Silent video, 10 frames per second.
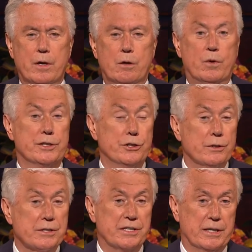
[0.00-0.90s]
Watch
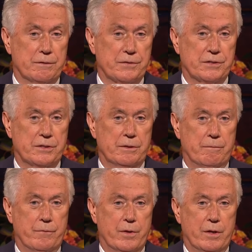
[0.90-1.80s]
yourselves,
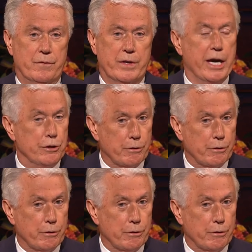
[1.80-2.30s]
and